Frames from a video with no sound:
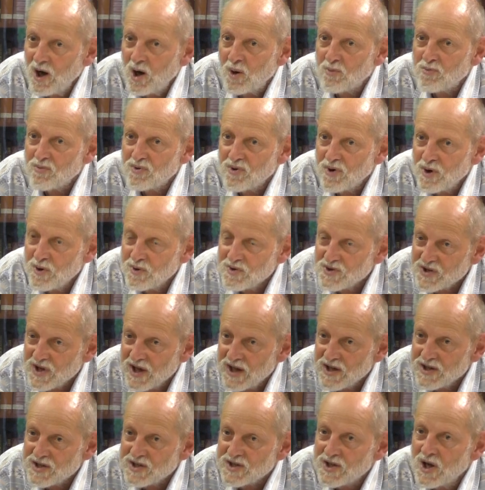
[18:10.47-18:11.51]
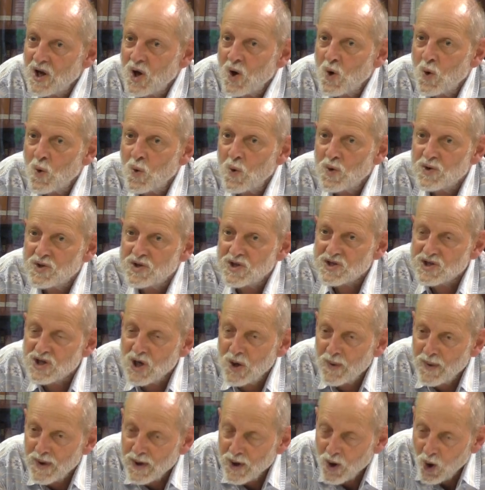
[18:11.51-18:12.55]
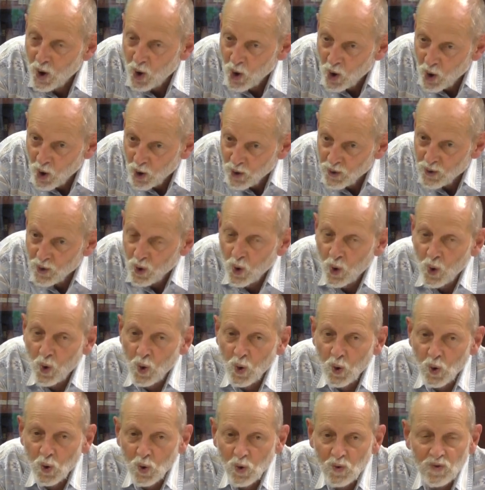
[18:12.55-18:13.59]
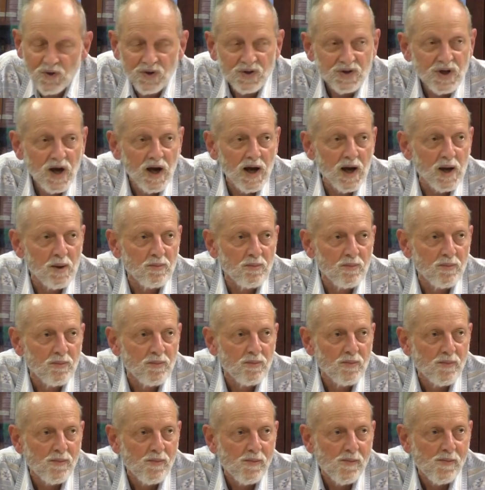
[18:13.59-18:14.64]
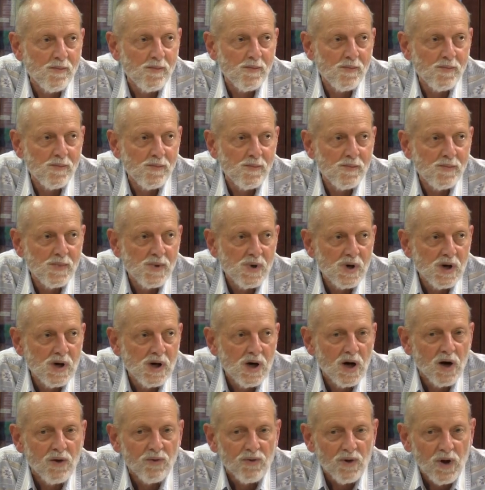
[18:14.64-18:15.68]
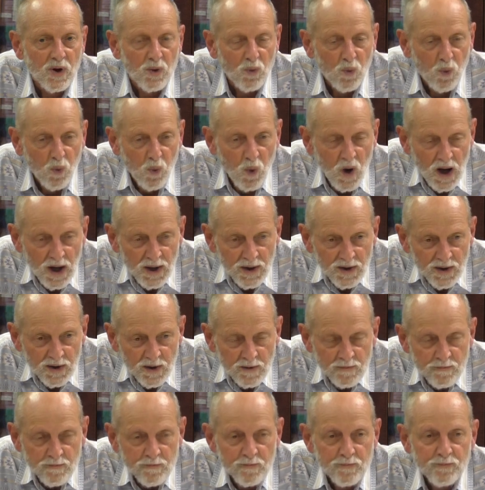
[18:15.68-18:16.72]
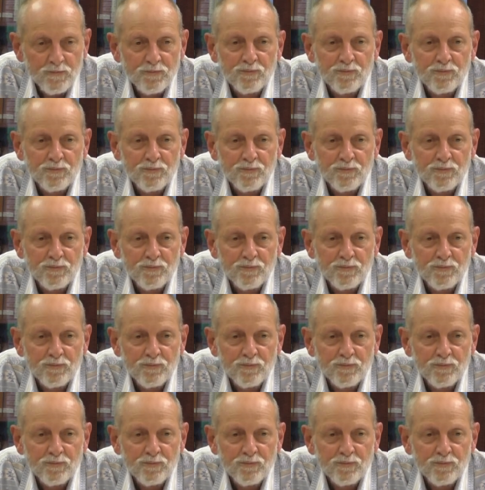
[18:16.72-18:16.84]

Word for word: a process which is going on all the time. That one